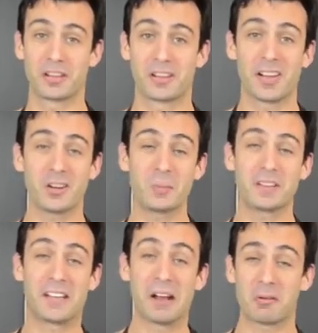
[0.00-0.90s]
how you had to be
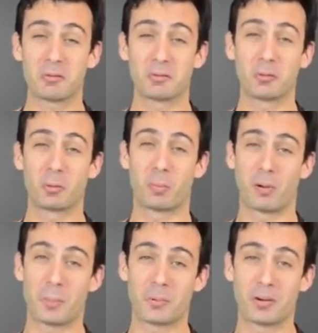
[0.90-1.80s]
careful with
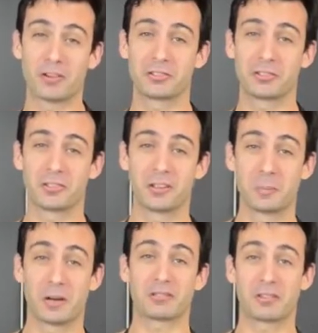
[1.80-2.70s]
preparation and
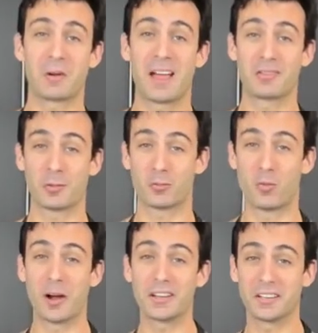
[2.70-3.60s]
make sure you had the
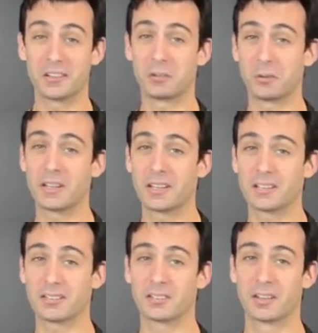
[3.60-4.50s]
right
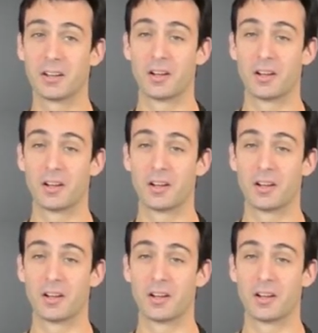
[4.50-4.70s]
ingredients?